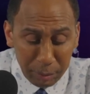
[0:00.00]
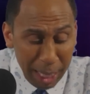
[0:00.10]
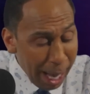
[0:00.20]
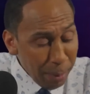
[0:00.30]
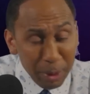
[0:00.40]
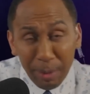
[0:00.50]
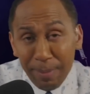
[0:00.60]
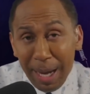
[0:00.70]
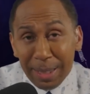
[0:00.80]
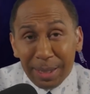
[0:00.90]
I wouldn't
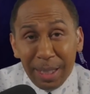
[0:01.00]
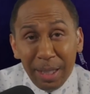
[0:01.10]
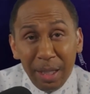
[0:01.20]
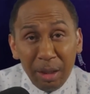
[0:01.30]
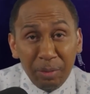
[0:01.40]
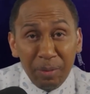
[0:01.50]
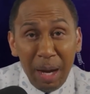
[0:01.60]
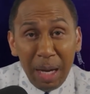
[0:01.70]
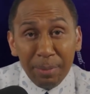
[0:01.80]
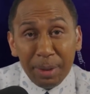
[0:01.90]
mind seeing Hillary
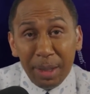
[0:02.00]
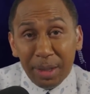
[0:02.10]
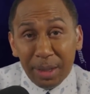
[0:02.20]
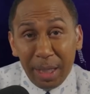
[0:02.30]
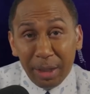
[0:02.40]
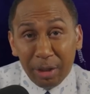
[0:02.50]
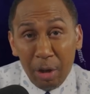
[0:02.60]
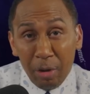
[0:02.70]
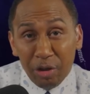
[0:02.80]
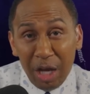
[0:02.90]
Rodham Clinton take a
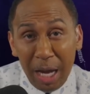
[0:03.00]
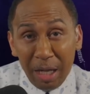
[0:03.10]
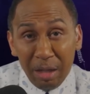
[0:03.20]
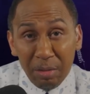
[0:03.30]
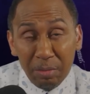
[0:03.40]
third shot at it.